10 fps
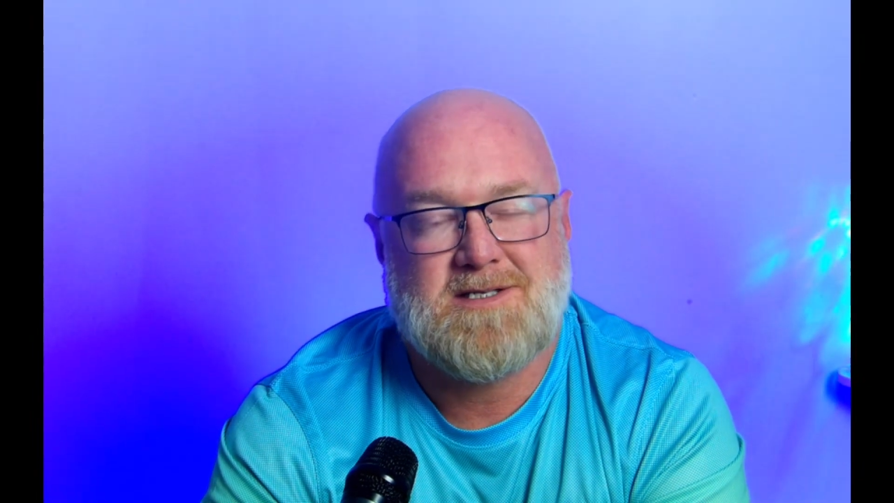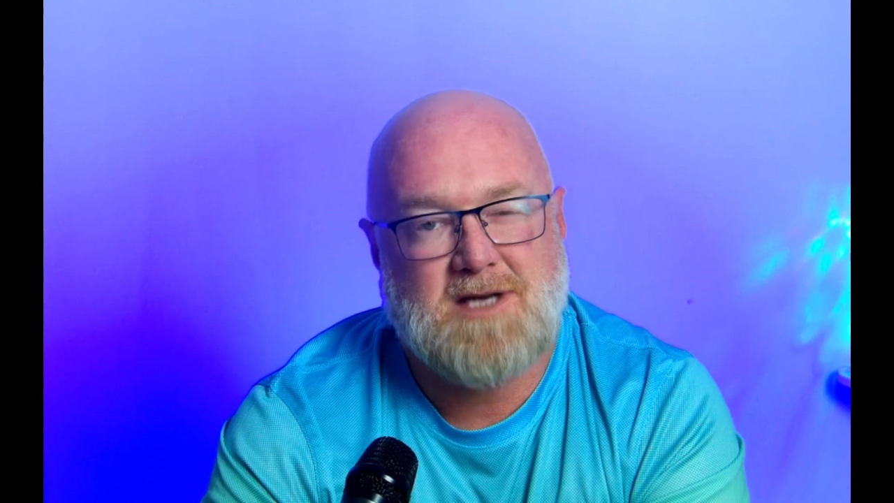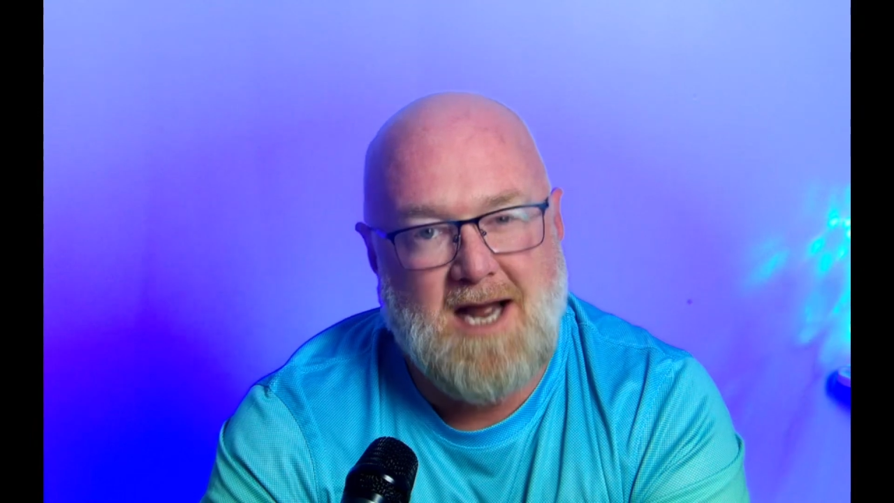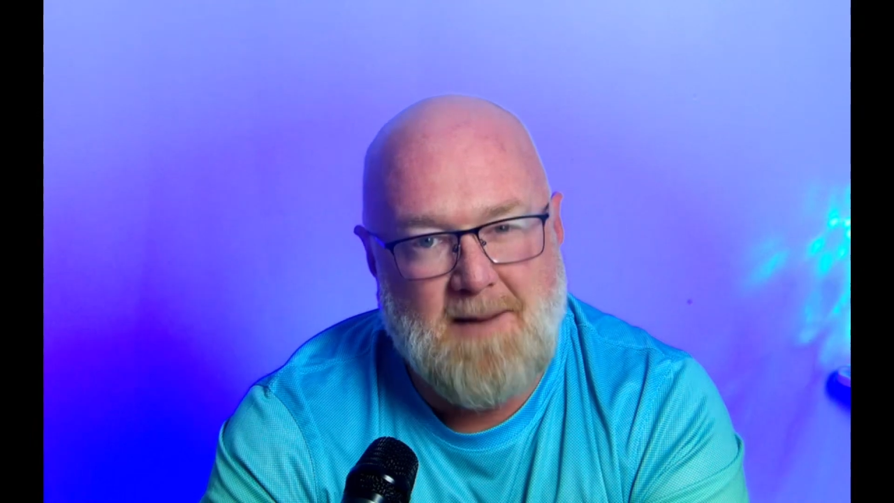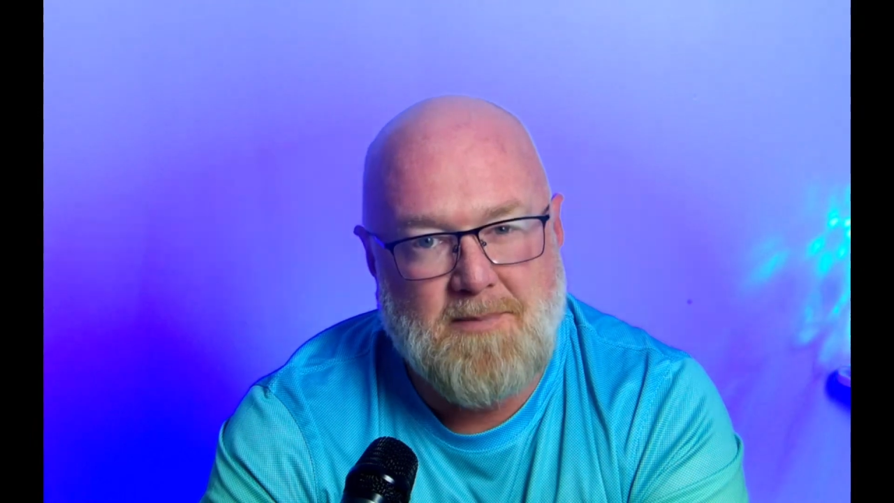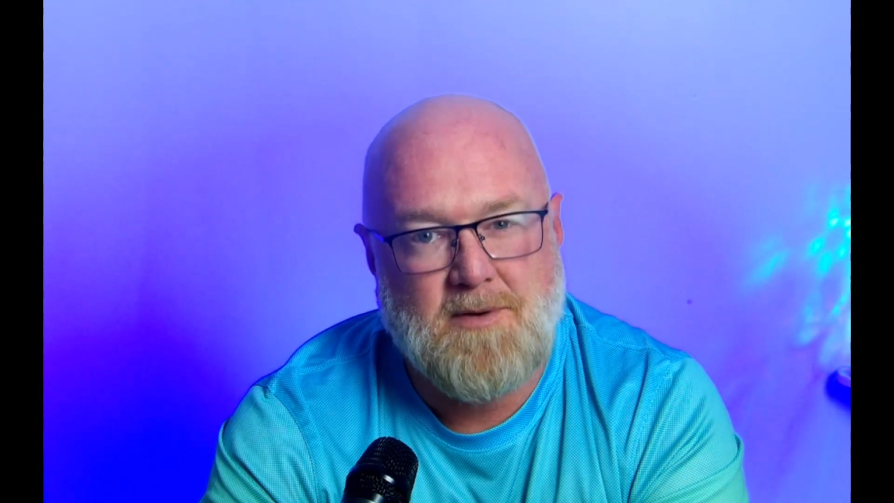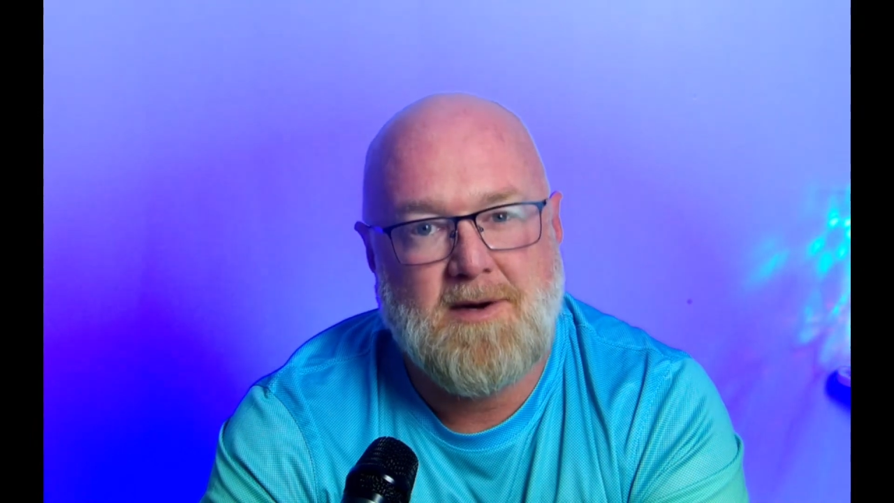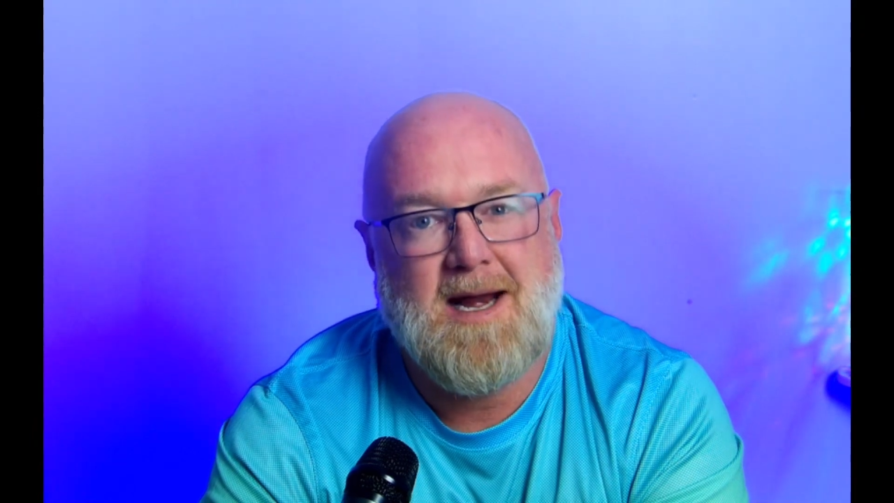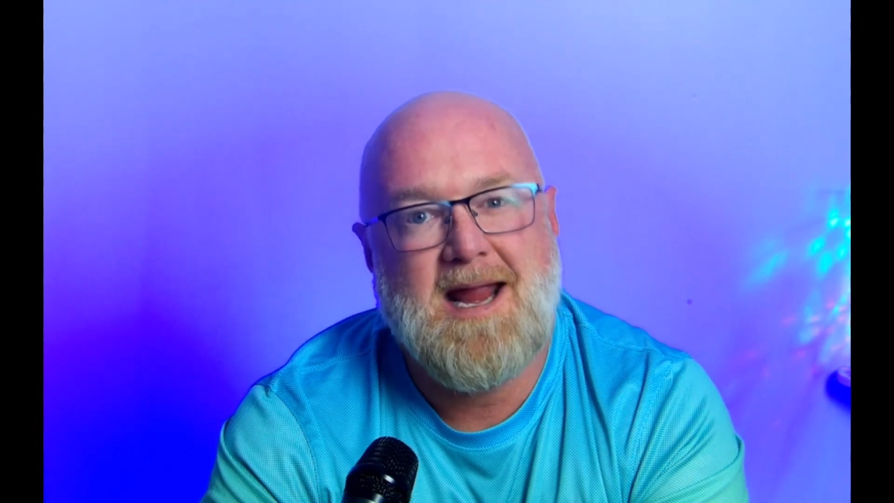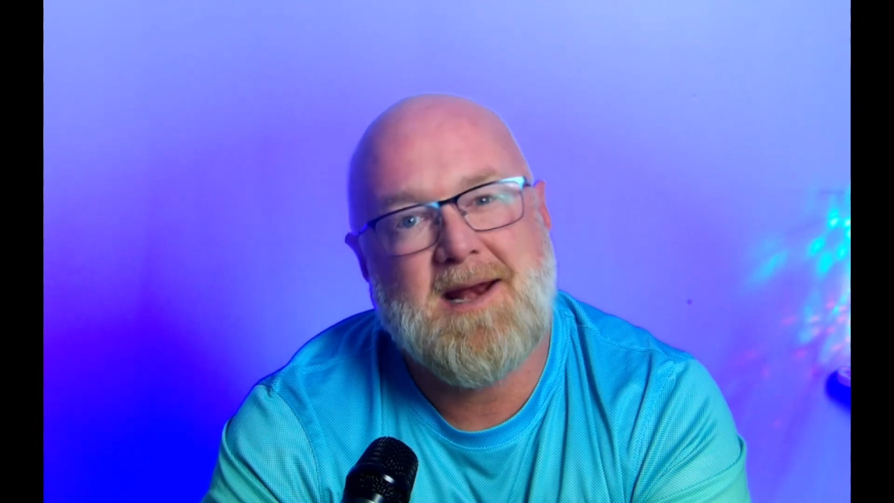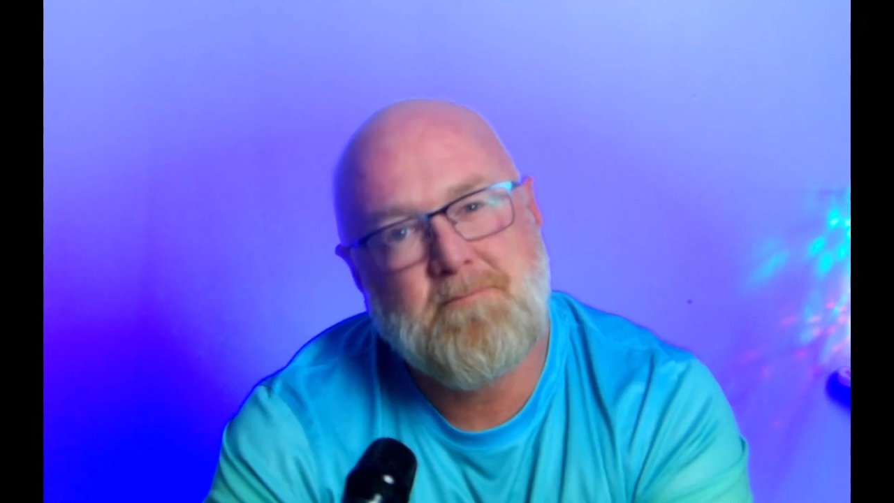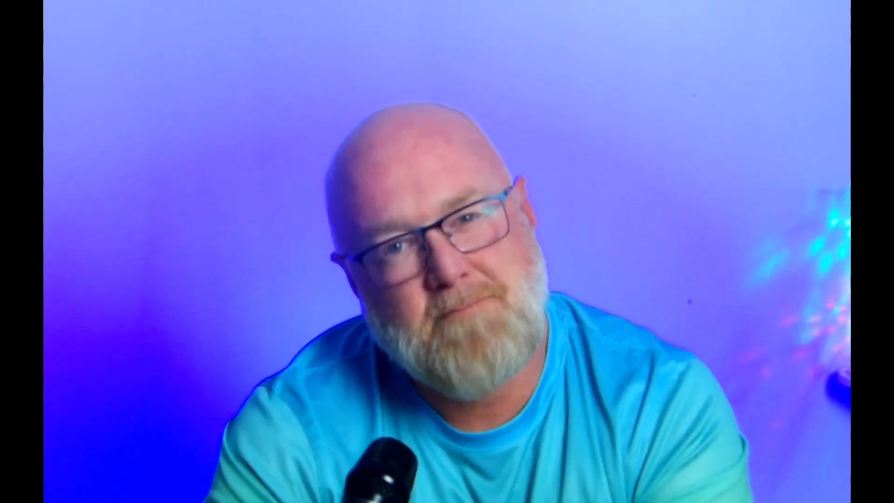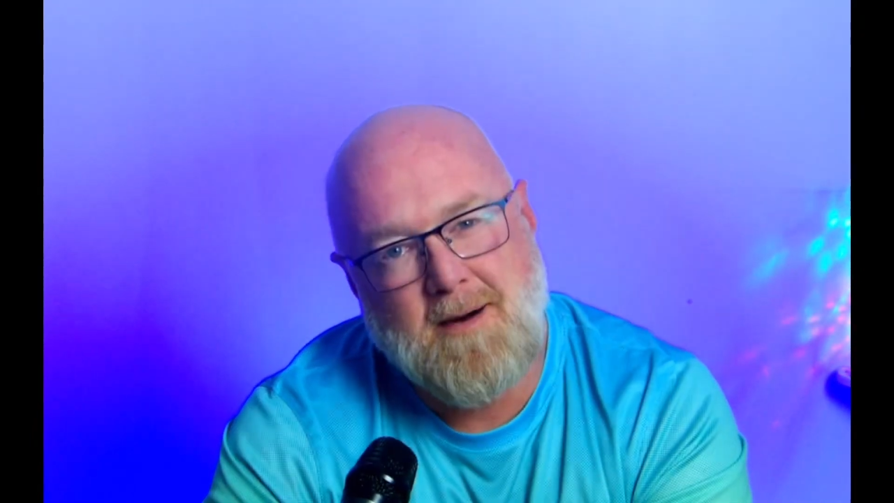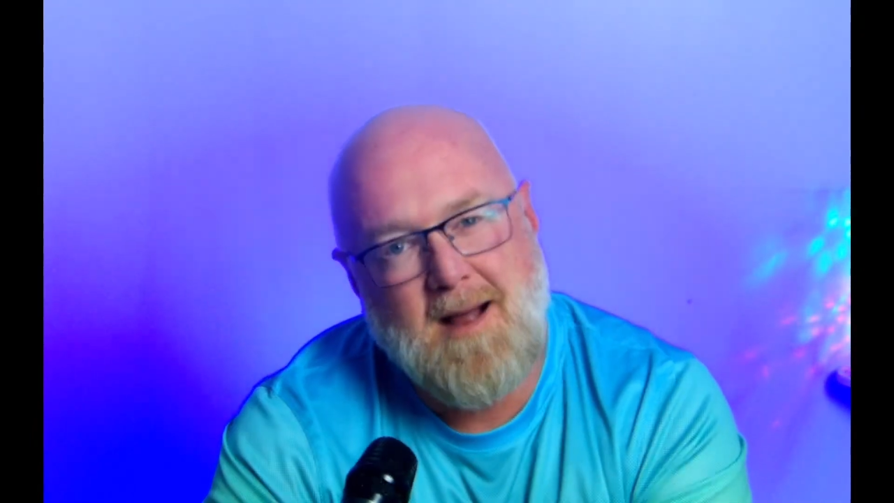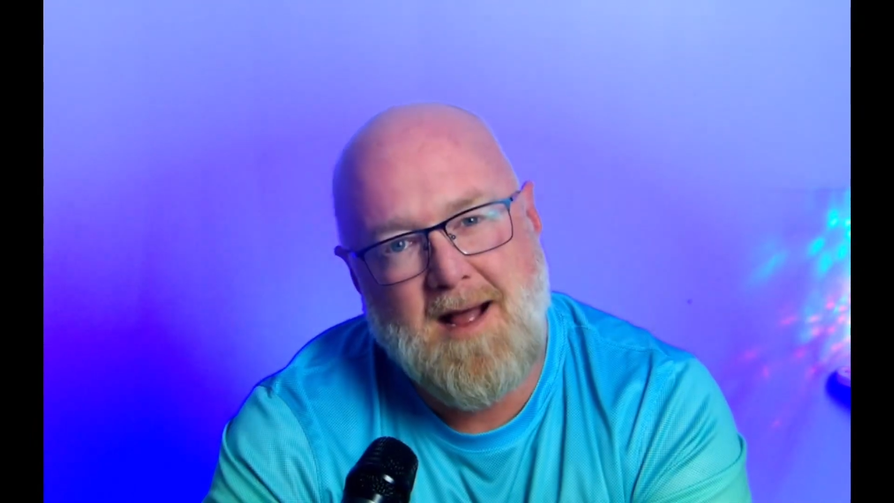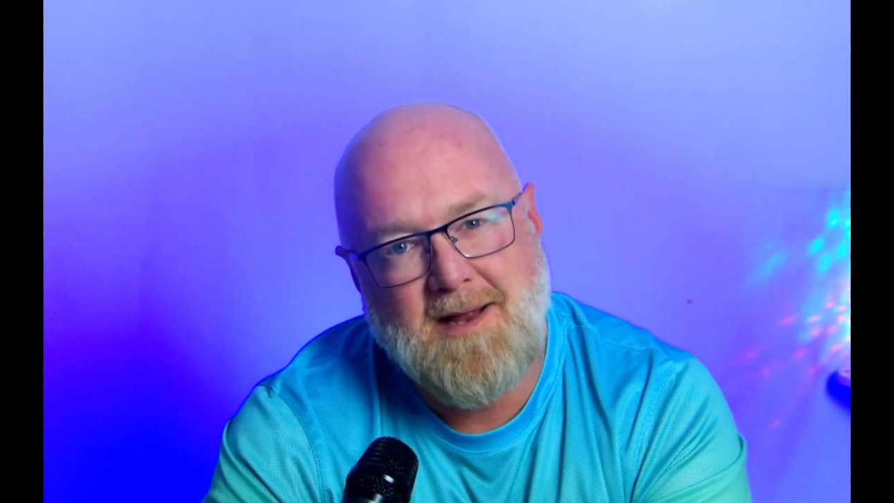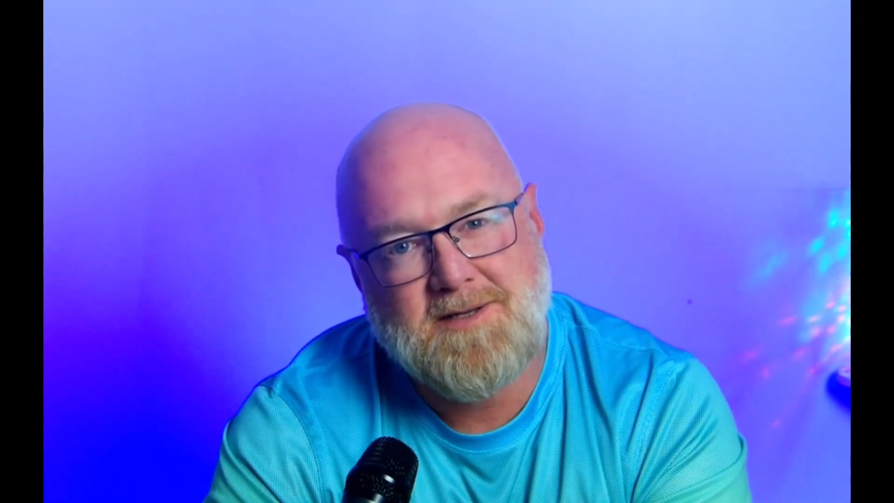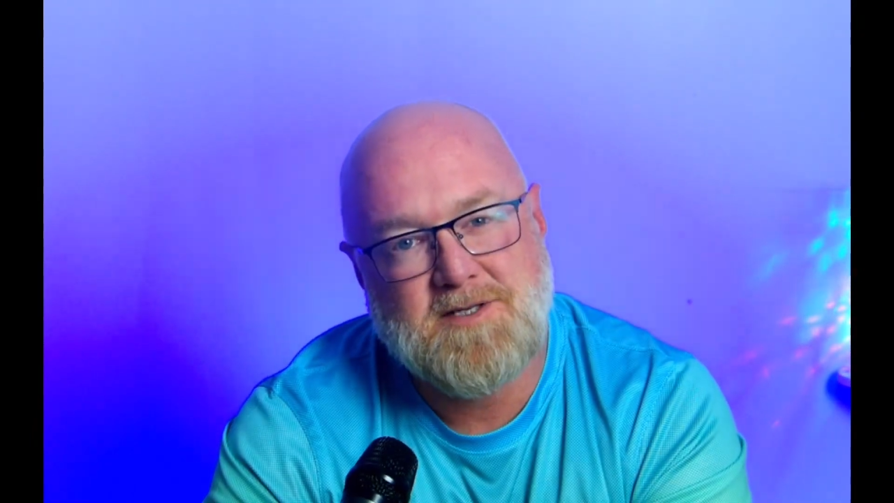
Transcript: copper and bronze,